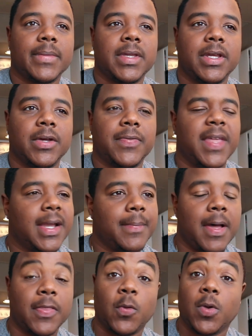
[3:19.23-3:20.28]
you know, think
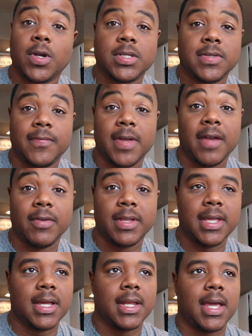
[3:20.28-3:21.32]
about the worst of
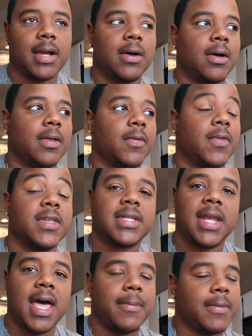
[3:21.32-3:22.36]
everything, like, oh, this
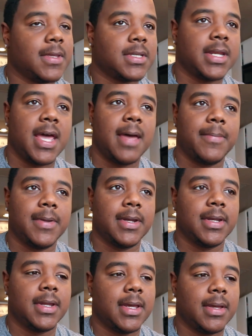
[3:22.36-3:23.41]
could happen, this could
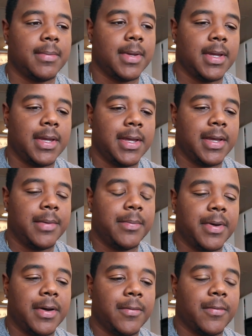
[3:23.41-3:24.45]
happen.
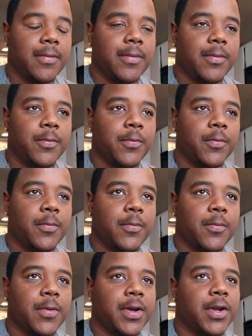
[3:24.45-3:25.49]
But
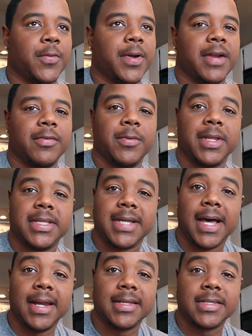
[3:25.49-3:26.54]
what no one ever really
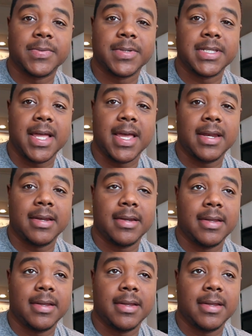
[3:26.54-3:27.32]
taught us was that